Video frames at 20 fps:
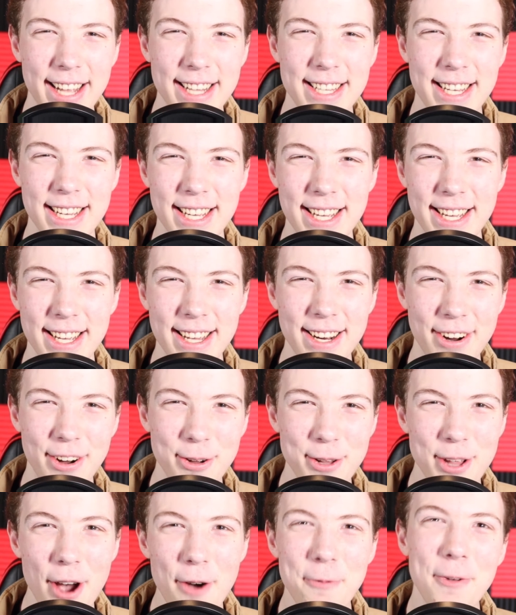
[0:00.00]
you know,
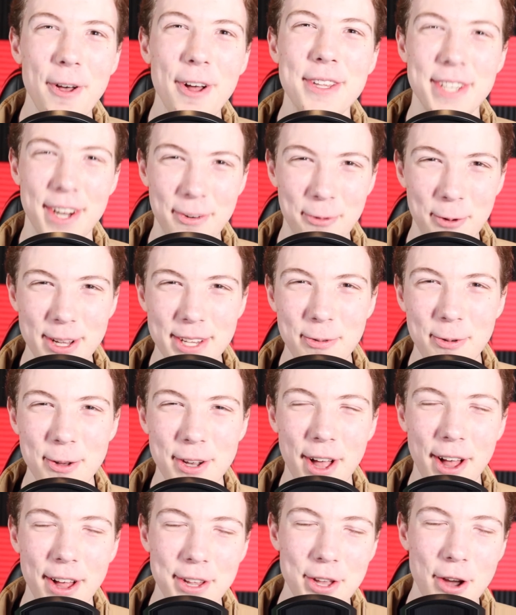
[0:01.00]
no filter. We'll
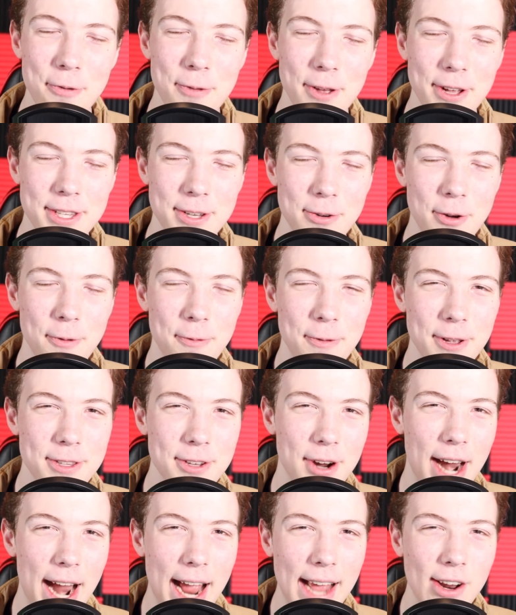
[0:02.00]
call it no
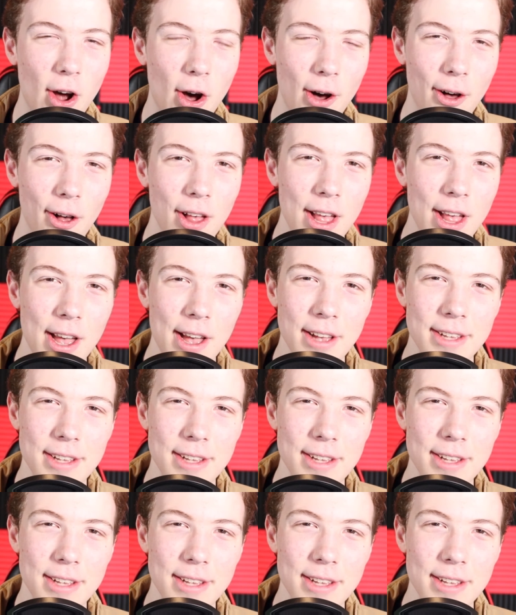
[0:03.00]
filter at all.